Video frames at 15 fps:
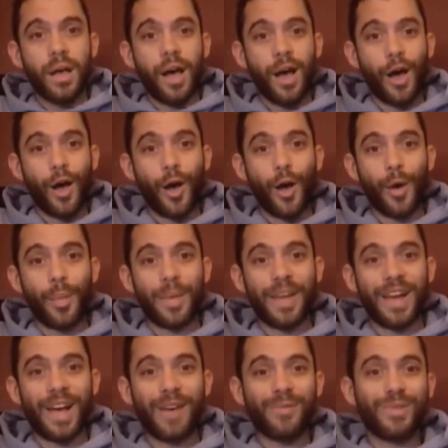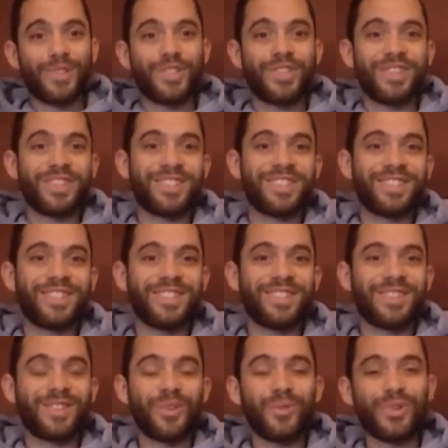And I was just
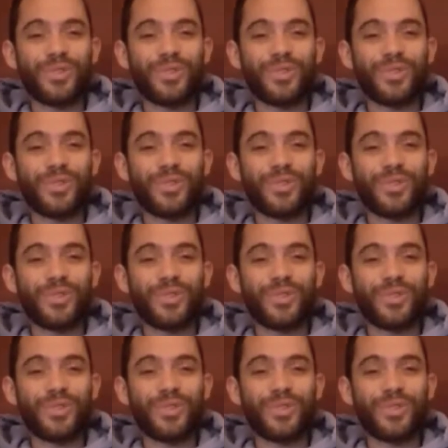so